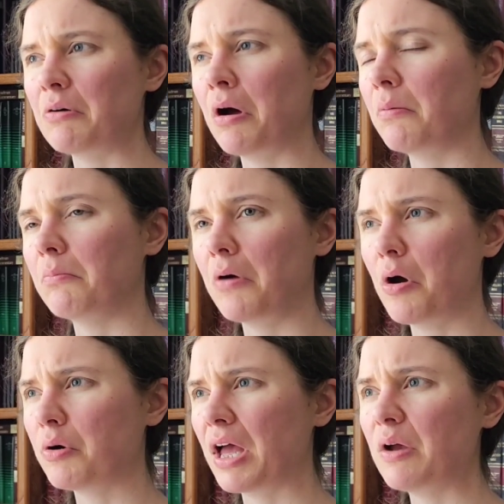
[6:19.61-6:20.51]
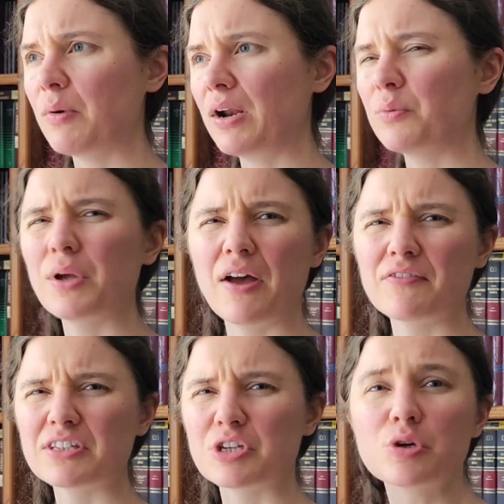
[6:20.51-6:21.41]
Um, okay, why did we have
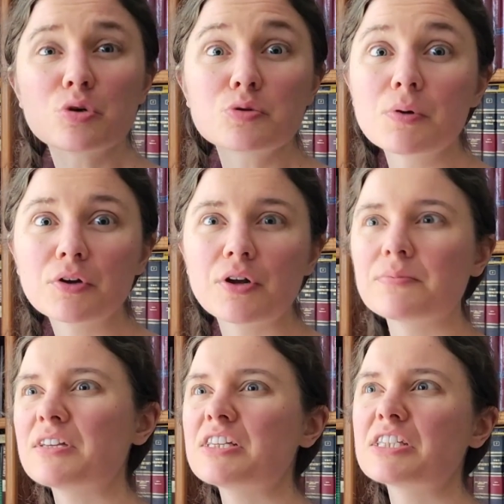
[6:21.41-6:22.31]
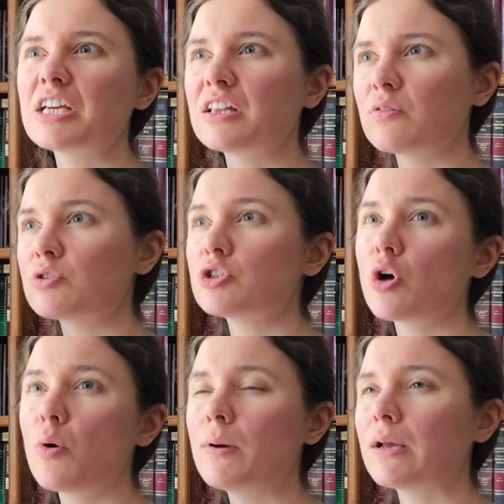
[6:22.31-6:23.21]
this huge build up to this thing that was
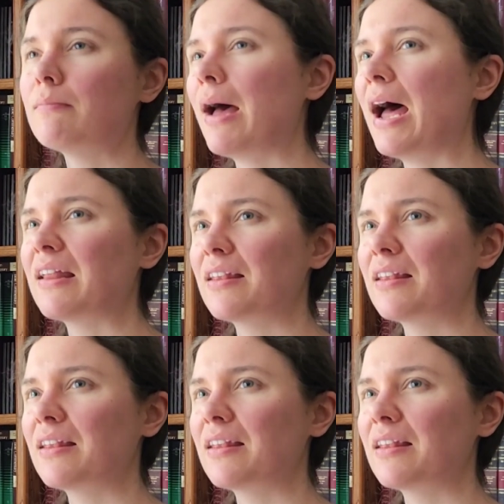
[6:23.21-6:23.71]
so big and bad?